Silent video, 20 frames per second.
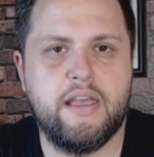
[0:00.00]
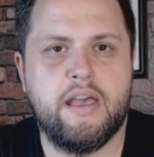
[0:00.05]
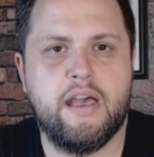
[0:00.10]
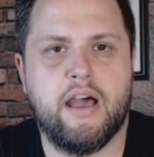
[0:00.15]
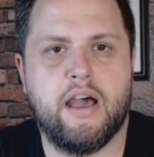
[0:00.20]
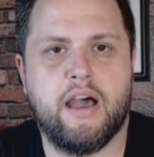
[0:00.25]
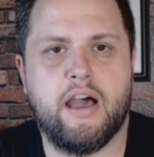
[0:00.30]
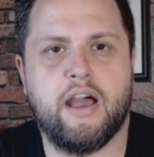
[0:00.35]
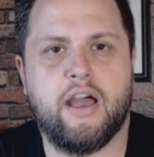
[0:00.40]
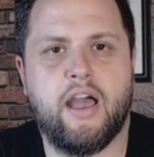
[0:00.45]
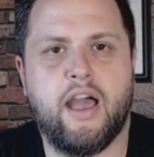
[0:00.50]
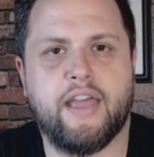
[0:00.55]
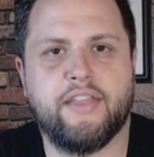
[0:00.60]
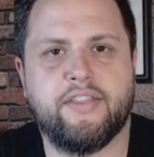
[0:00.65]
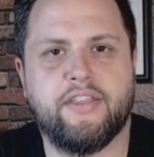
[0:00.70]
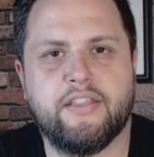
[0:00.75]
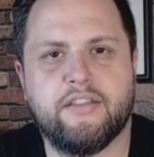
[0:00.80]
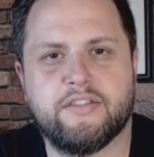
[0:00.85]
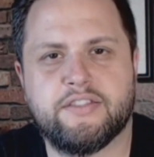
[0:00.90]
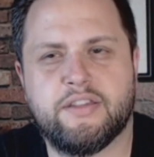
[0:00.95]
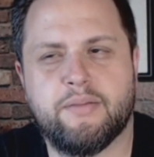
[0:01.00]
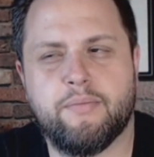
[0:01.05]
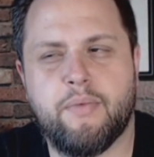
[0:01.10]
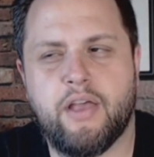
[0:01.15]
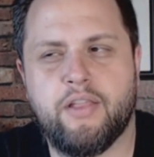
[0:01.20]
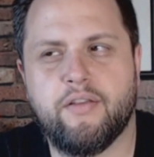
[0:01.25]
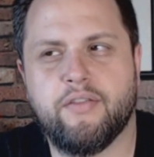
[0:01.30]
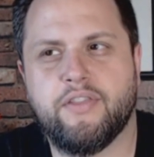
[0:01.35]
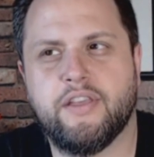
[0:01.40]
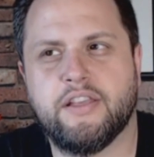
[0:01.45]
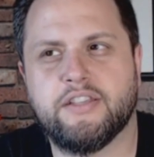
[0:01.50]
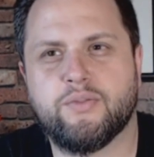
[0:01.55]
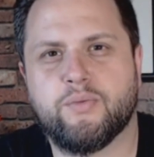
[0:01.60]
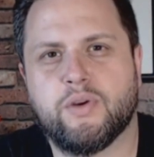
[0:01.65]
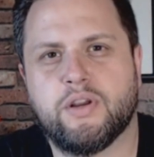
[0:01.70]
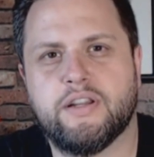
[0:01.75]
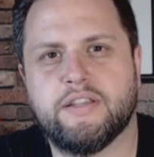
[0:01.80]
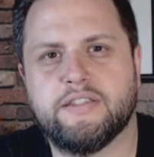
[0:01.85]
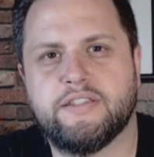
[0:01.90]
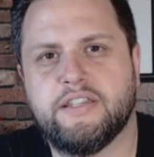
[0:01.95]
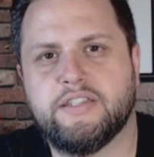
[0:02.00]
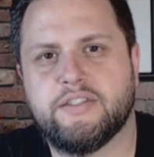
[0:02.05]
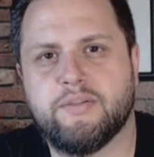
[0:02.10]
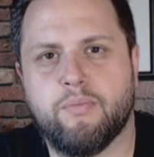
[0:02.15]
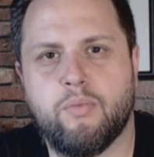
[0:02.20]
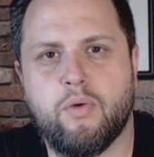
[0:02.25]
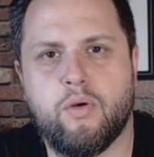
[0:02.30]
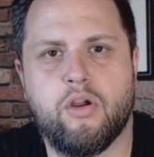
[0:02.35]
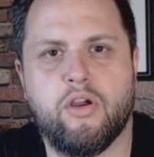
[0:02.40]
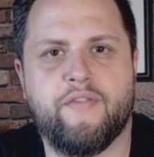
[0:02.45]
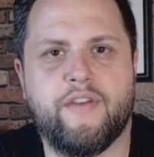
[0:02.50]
I think there's some other things that we're going to see some more of.